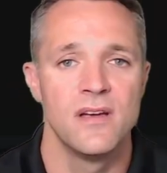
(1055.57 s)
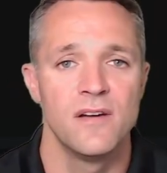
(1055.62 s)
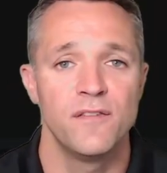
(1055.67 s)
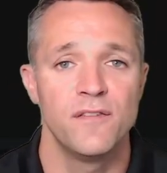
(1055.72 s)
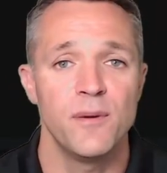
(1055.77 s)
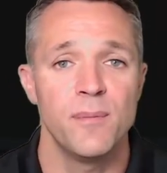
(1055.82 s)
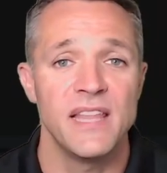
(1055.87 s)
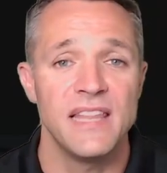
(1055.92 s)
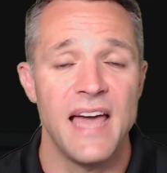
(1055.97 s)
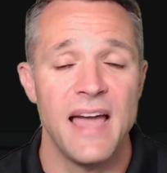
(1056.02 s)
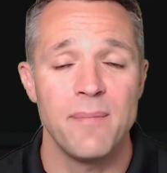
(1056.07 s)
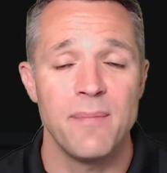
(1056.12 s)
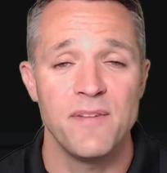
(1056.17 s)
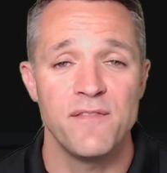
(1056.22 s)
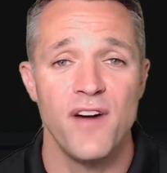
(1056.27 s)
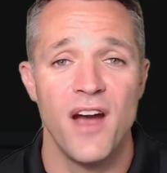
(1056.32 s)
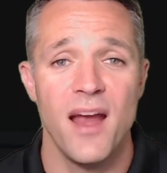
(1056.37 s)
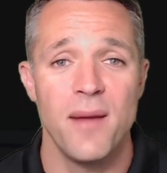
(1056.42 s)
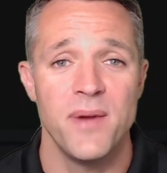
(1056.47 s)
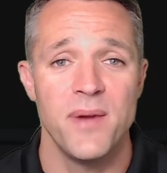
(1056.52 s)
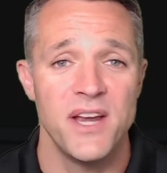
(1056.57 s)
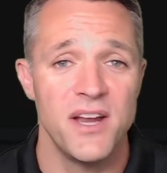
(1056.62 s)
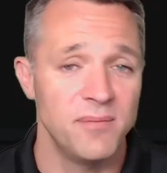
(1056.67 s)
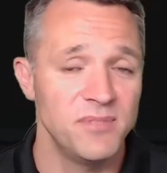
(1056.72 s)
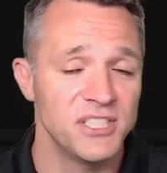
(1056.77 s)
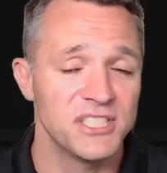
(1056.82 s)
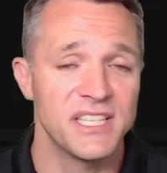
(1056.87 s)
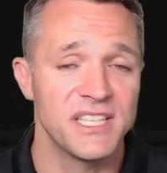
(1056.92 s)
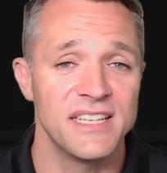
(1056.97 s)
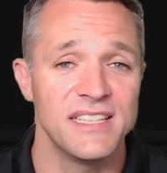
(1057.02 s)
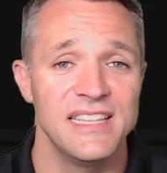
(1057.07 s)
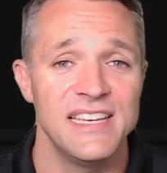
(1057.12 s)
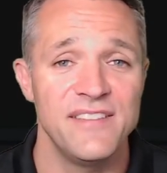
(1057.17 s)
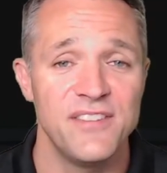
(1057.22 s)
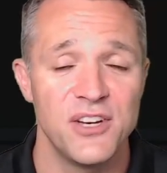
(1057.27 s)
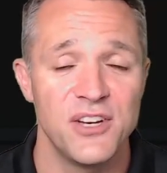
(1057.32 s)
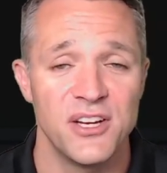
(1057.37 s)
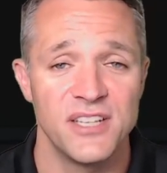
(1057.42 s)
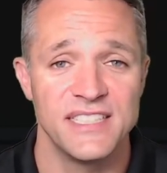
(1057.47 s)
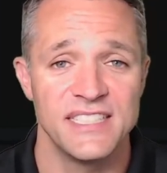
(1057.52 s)
For my lab environment, I'm just going to leave
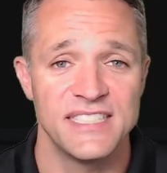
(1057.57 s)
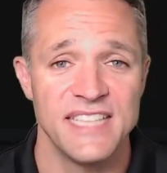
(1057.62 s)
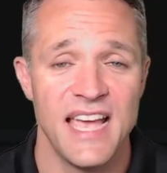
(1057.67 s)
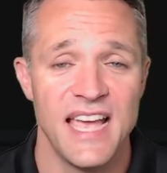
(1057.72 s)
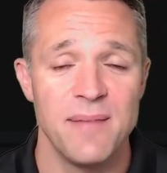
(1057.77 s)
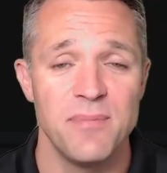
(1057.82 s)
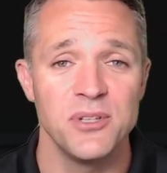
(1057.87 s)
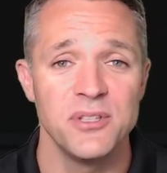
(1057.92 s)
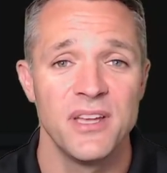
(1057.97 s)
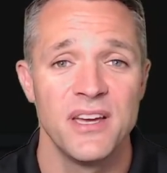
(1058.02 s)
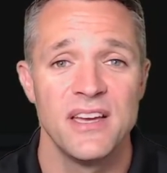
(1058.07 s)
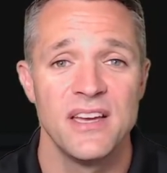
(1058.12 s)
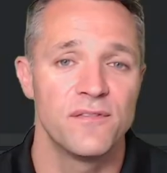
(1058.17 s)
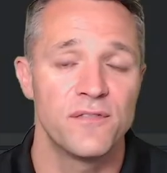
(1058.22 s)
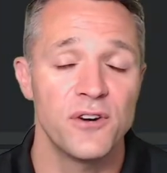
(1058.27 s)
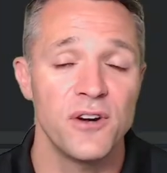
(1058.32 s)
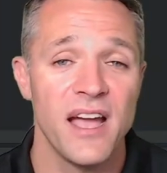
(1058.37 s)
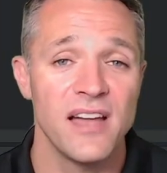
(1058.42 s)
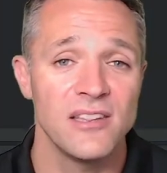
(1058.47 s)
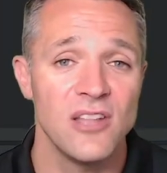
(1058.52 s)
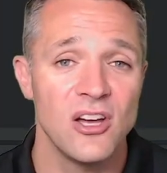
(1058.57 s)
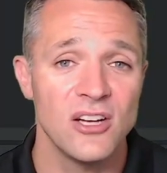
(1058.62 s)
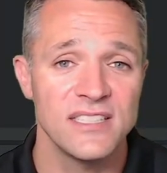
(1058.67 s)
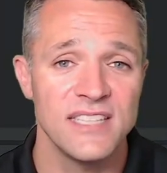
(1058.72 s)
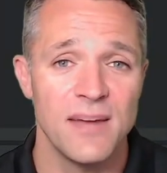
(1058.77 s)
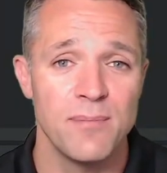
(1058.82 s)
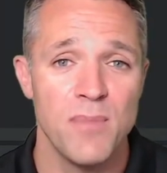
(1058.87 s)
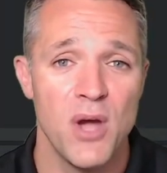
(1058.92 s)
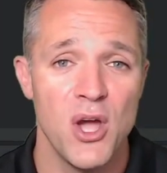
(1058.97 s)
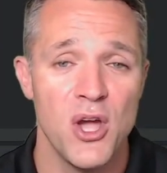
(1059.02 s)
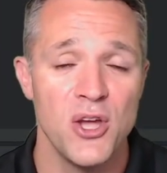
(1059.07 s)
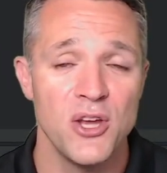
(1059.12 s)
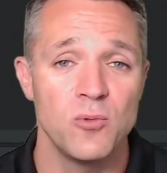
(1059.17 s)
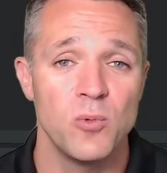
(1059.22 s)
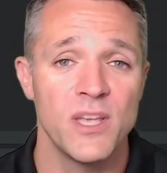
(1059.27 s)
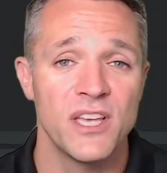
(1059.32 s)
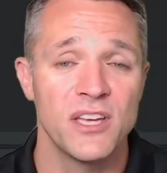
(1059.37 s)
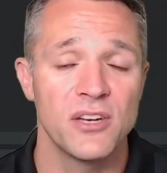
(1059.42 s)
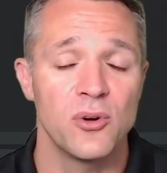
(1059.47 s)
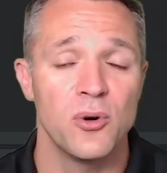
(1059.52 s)
it on disabled. For our lockdown mode,
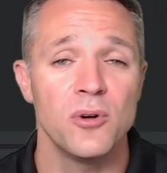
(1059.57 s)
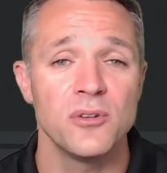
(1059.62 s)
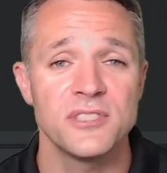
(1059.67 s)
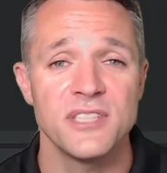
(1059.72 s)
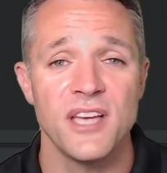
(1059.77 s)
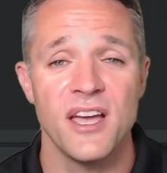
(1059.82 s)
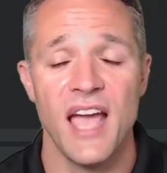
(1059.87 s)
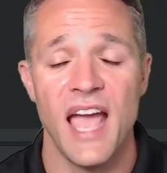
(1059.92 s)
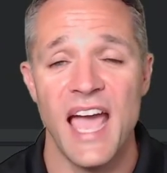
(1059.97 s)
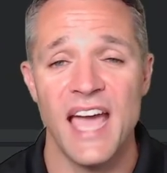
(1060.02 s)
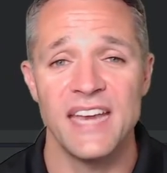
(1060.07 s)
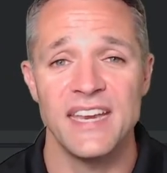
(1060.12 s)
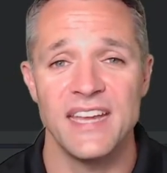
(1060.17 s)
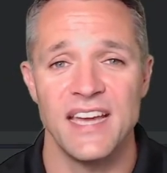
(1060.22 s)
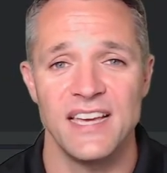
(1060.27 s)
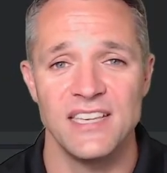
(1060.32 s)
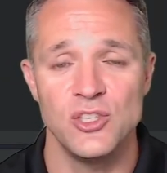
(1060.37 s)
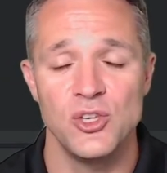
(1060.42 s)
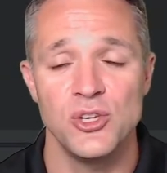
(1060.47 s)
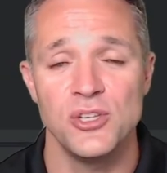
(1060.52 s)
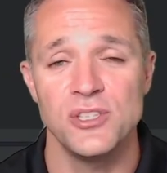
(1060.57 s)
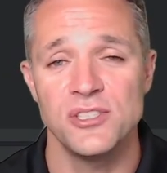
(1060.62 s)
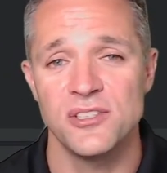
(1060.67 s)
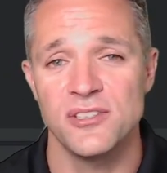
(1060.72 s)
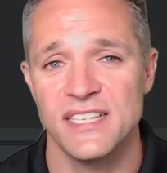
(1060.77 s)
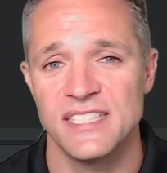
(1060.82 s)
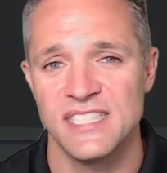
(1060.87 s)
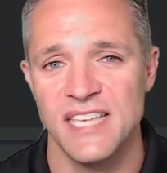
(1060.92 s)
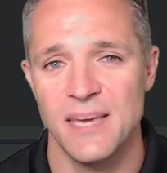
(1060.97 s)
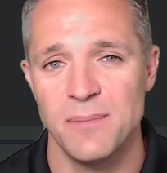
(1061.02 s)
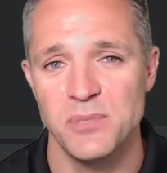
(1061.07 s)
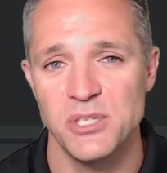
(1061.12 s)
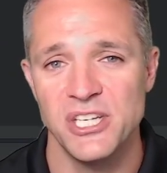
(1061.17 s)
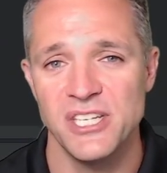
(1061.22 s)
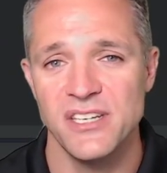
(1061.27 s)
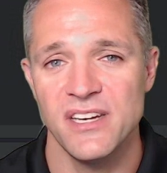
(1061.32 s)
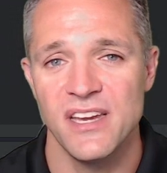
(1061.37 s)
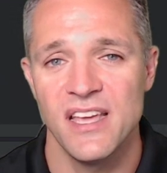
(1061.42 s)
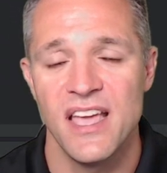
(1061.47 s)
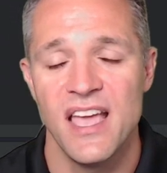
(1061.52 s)
we can also add a user
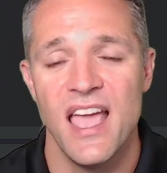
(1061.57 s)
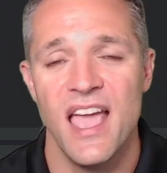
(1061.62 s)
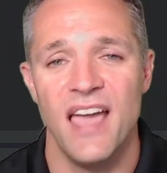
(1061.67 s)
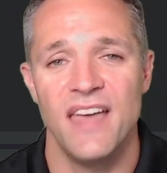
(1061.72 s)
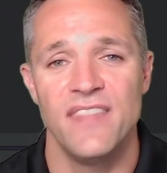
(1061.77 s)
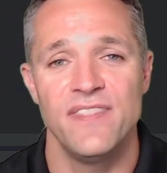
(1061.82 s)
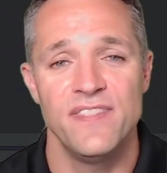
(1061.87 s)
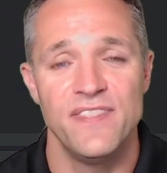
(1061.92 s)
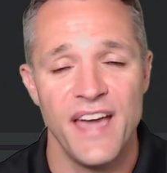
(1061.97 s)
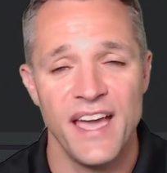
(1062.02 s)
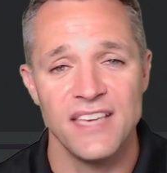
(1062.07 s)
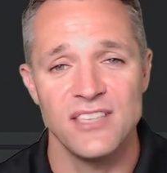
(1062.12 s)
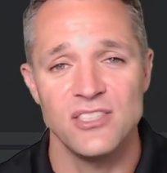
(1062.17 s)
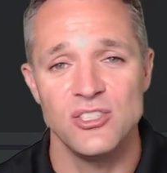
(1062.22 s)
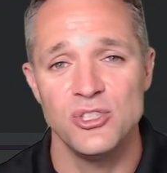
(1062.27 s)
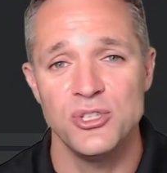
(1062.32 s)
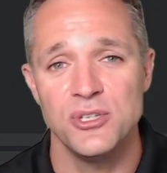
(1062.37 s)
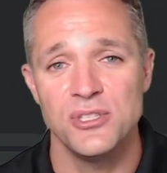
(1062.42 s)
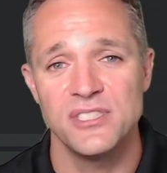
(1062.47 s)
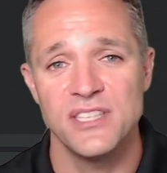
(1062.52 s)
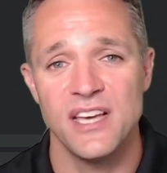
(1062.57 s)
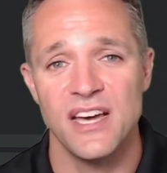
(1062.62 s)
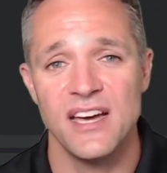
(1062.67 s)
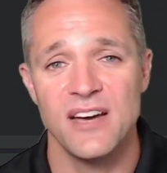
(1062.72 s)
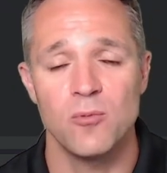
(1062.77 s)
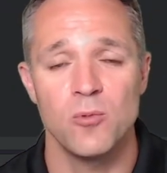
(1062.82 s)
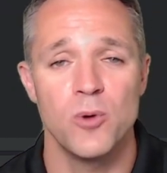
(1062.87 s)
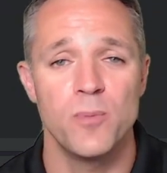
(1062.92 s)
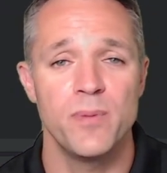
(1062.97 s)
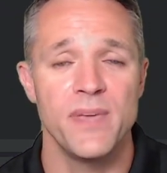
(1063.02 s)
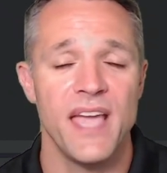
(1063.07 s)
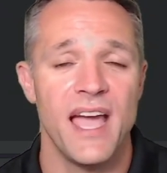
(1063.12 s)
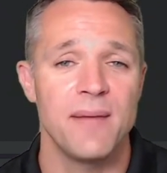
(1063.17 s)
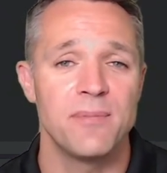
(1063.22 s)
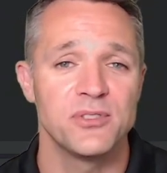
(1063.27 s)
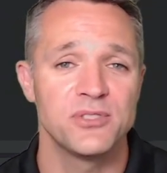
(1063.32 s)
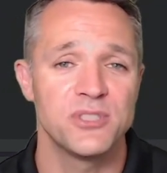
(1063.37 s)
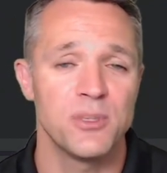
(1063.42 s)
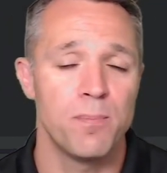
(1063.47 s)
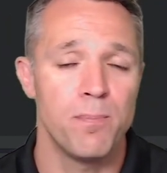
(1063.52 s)
exception, and that user will be
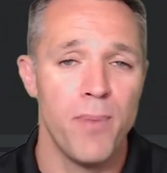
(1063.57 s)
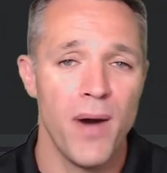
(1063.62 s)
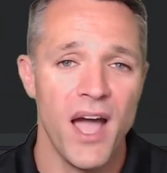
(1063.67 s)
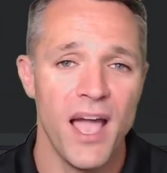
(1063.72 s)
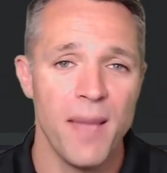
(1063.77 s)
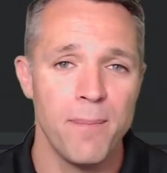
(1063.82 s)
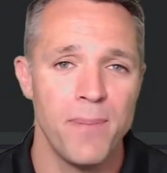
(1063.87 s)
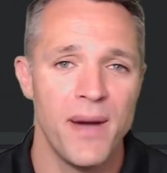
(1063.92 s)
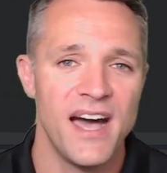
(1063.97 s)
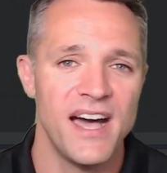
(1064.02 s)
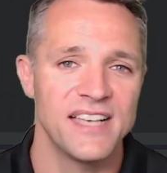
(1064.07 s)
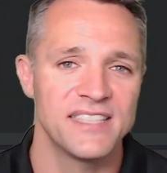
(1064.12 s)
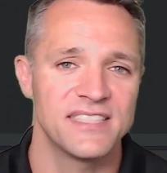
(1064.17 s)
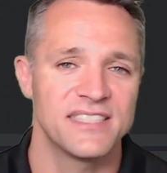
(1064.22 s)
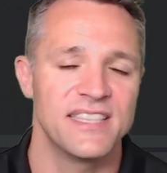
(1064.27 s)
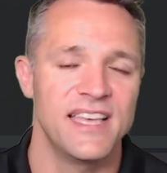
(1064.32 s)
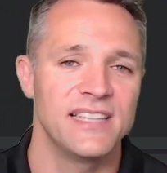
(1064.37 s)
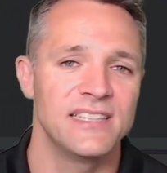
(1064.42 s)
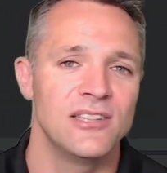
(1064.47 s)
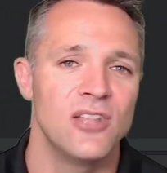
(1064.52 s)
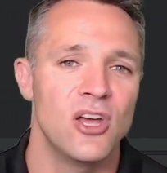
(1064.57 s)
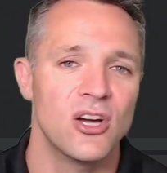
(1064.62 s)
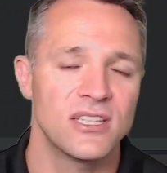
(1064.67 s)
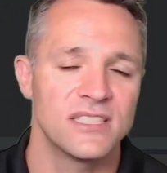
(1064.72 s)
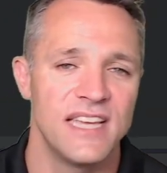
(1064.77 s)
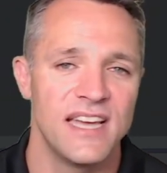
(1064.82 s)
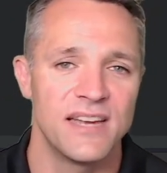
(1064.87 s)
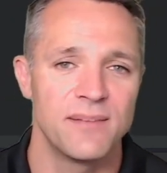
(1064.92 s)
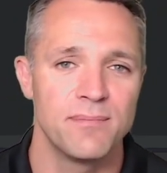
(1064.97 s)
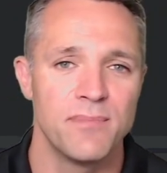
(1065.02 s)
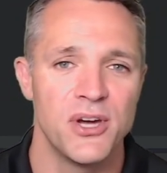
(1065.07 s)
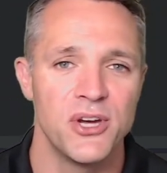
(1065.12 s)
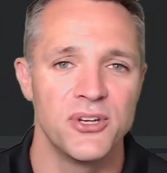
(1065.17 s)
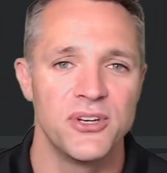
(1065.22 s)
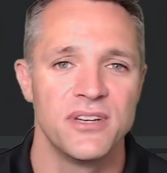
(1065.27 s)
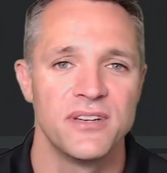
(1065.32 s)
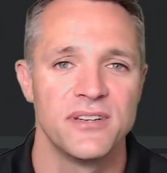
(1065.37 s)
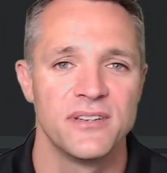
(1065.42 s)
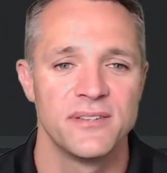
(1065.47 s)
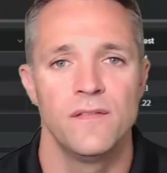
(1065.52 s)
able to bypass that lockdown mode.